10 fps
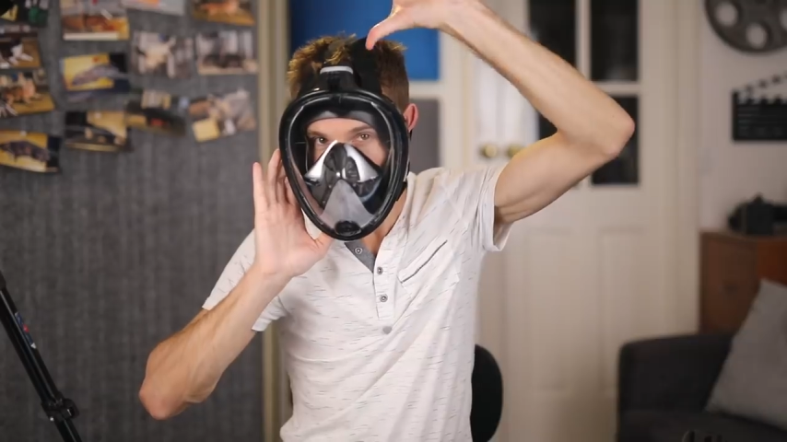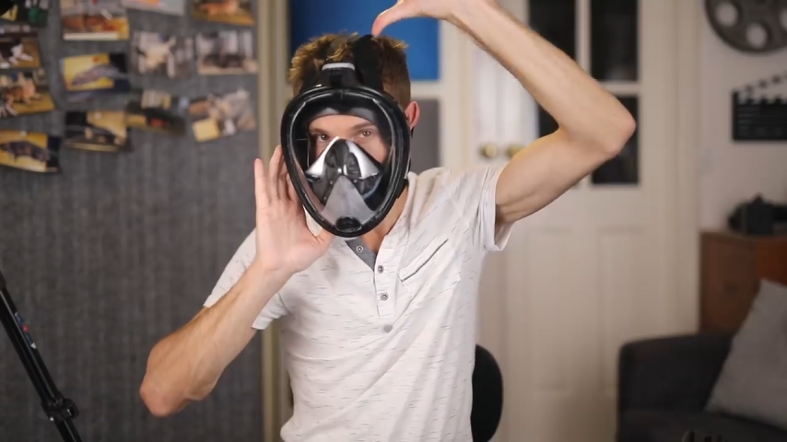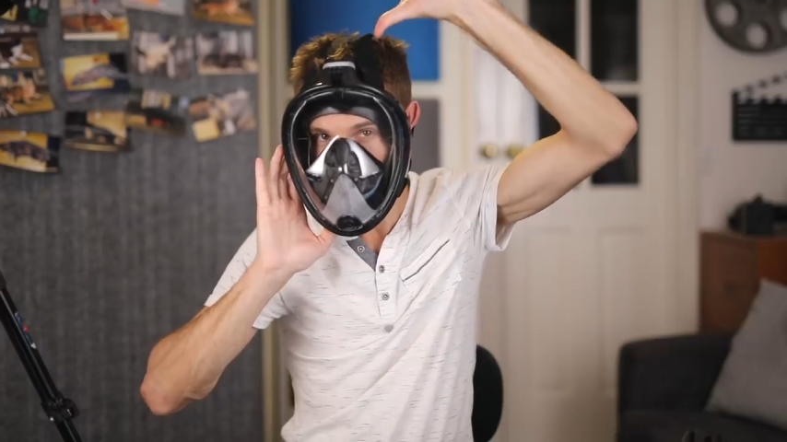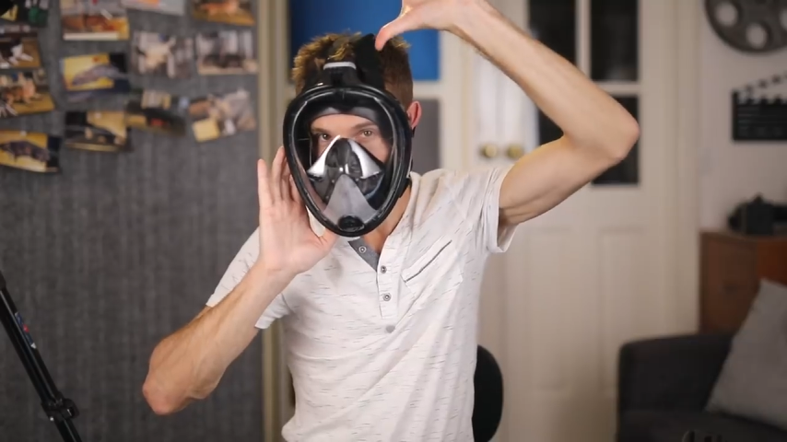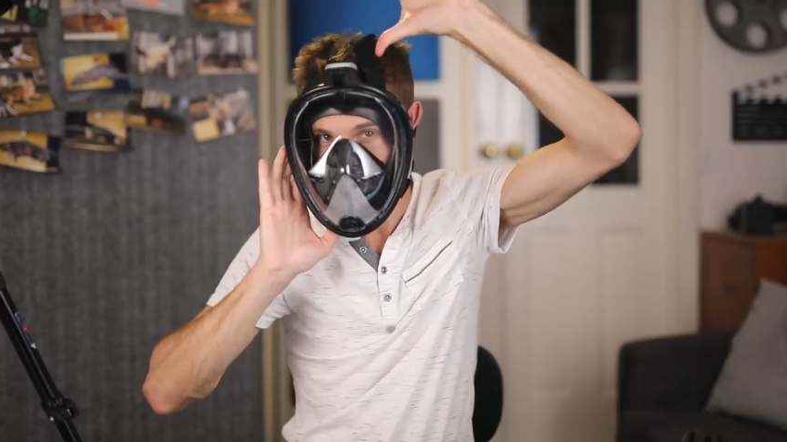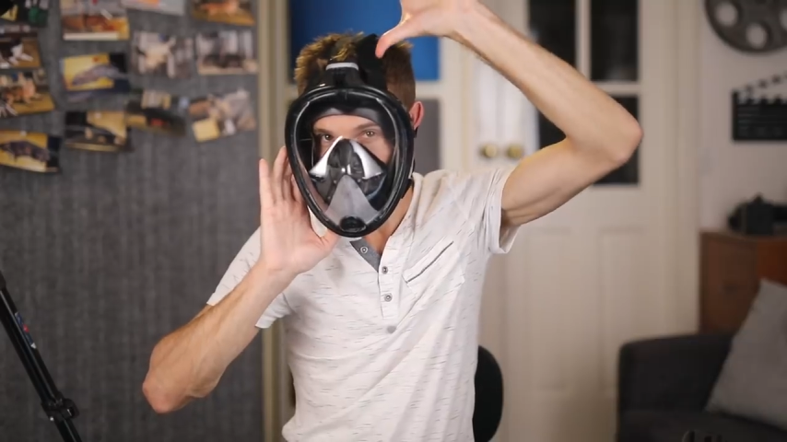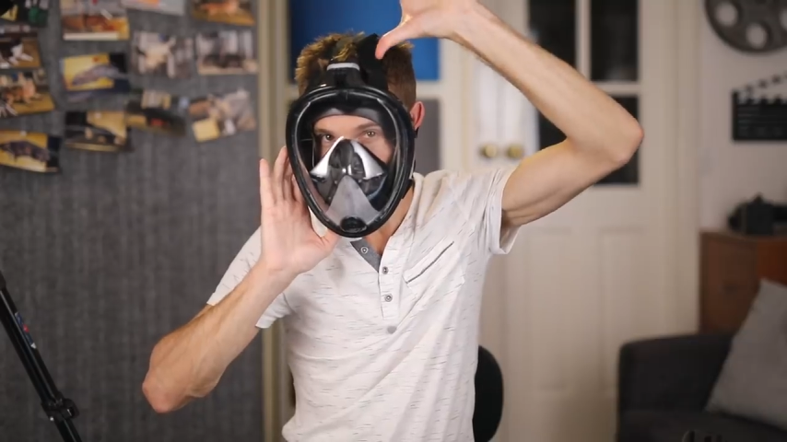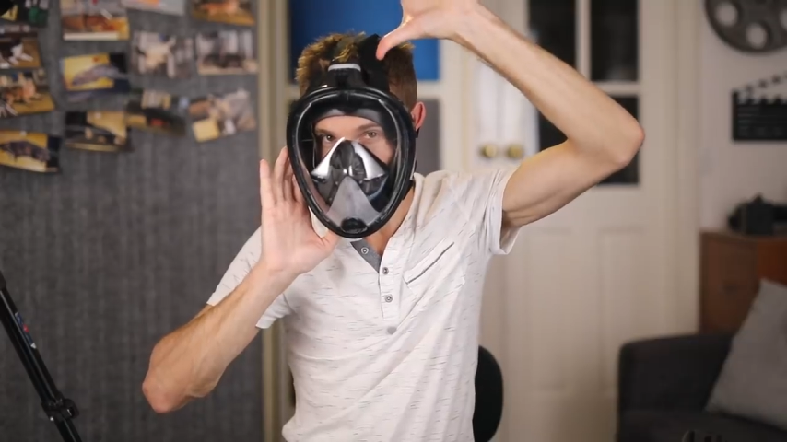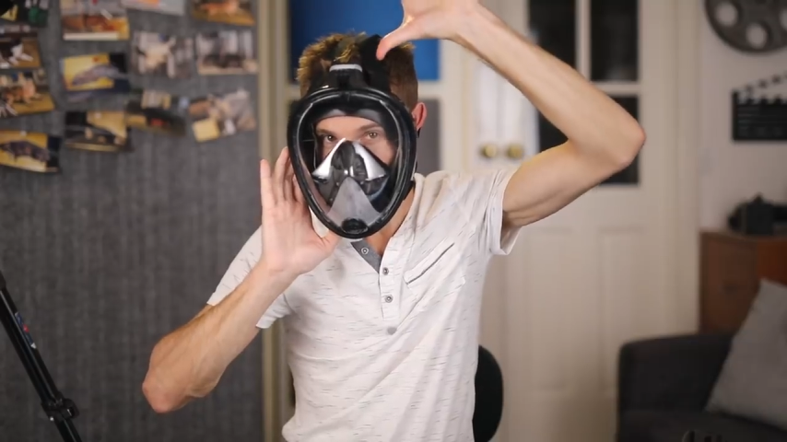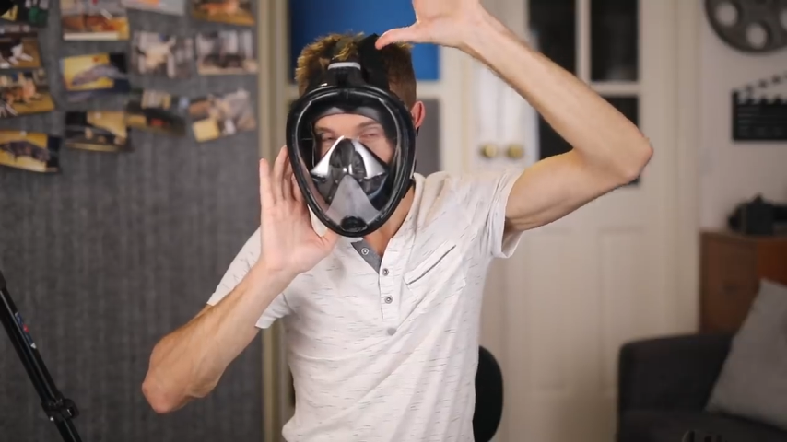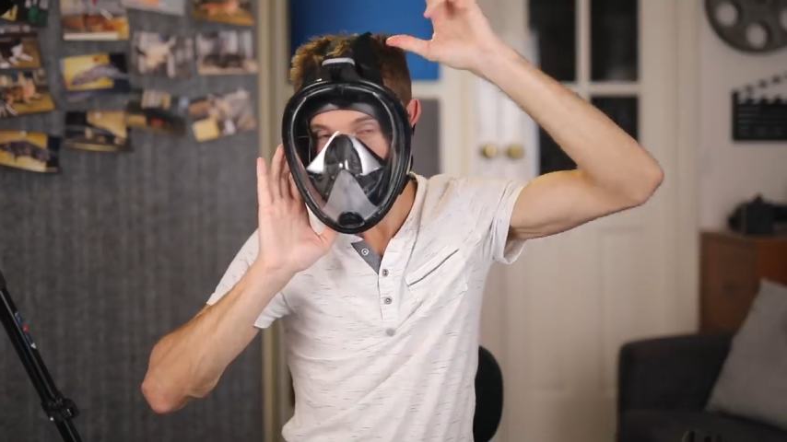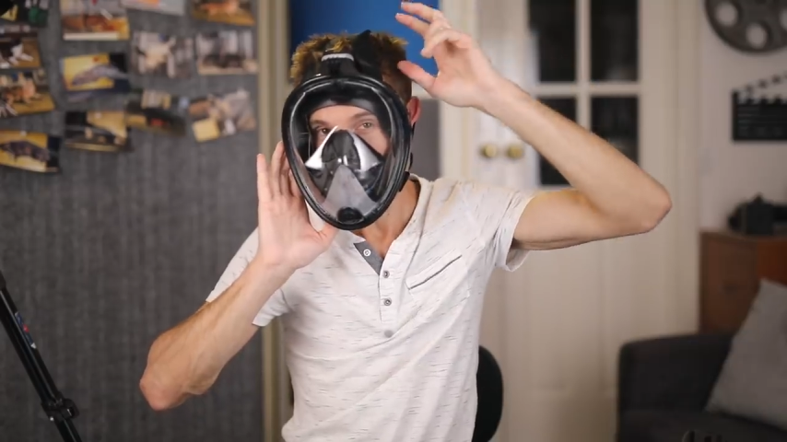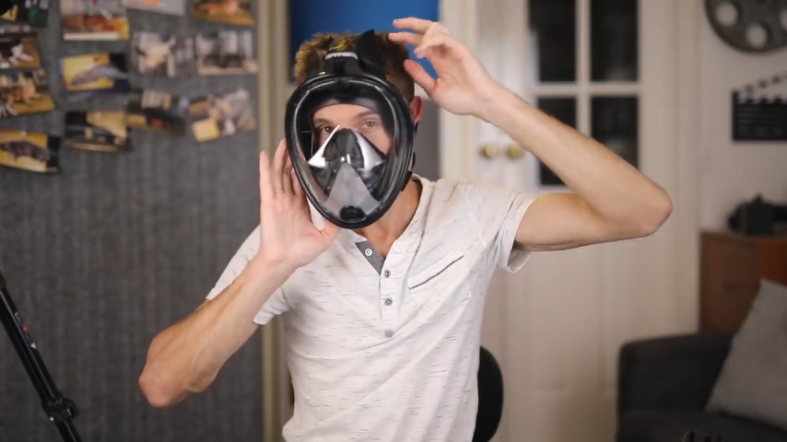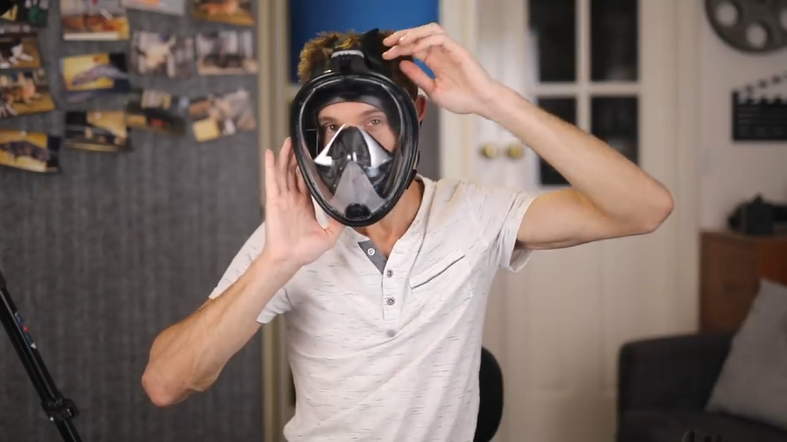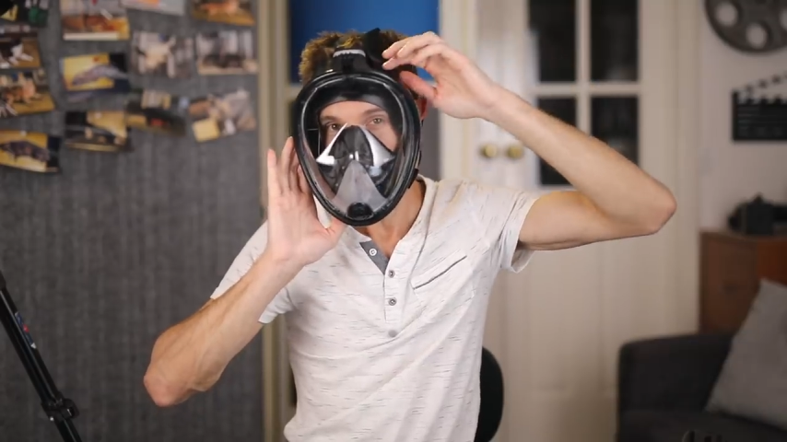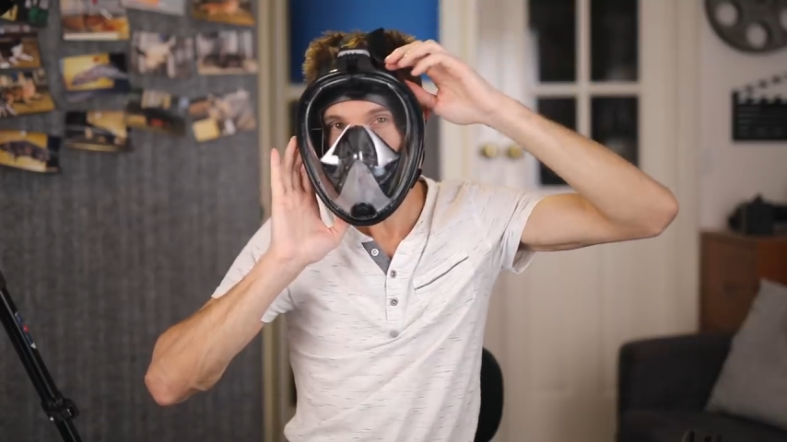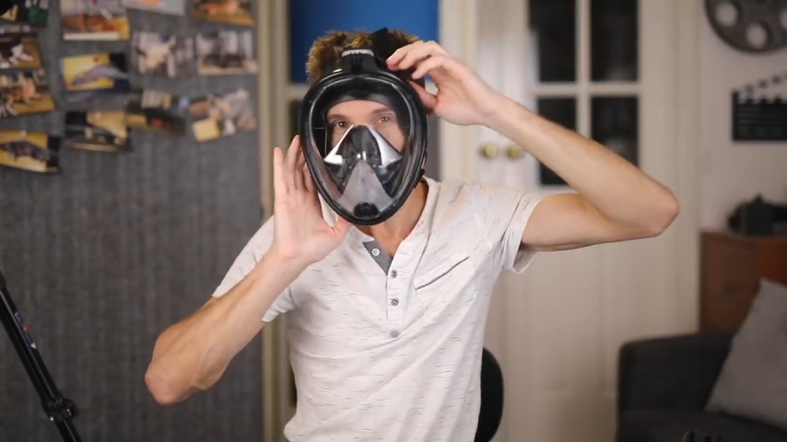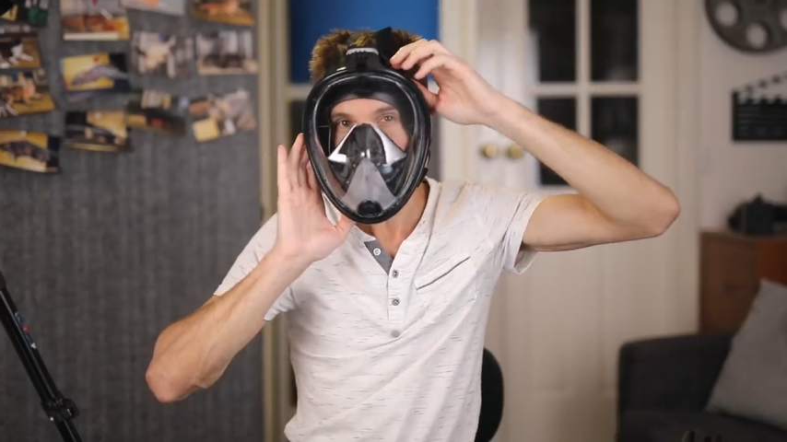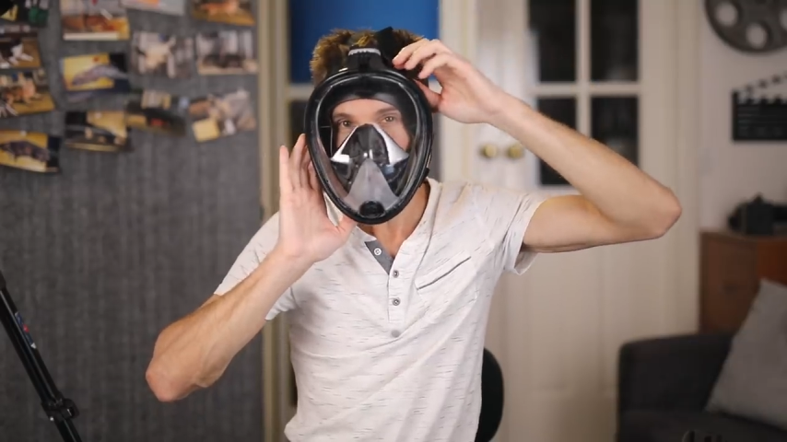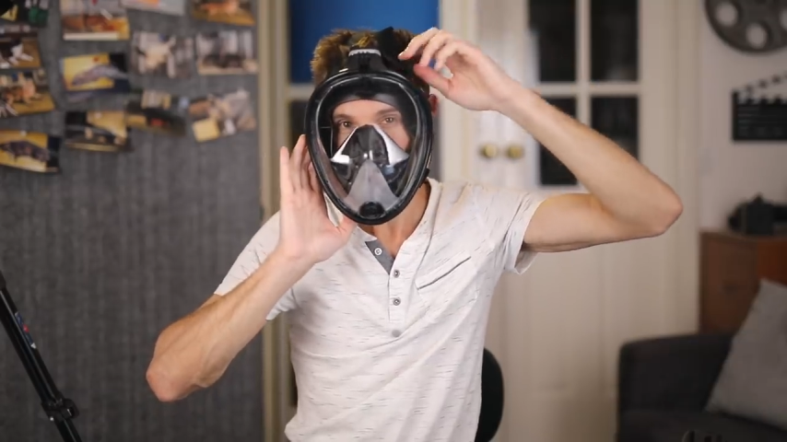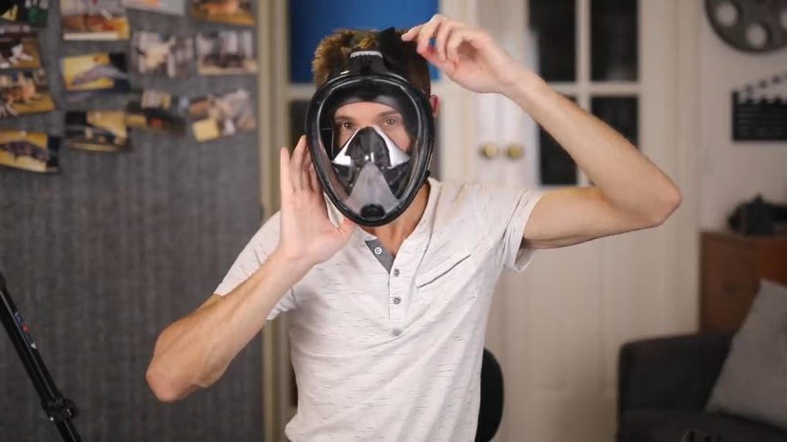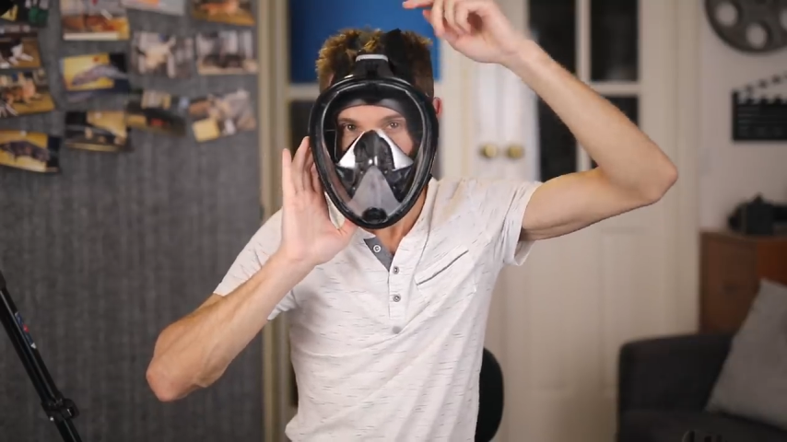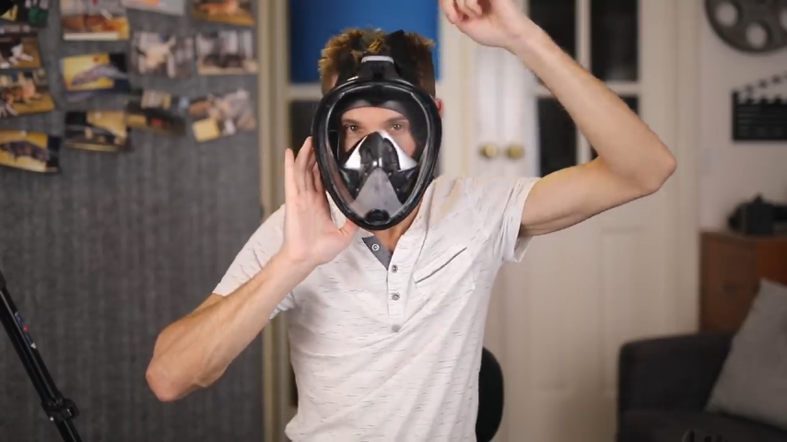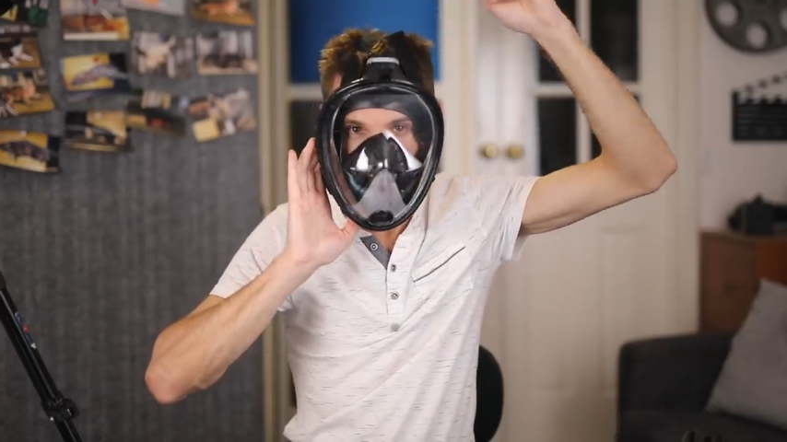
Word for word: that's only this long. But if you've got a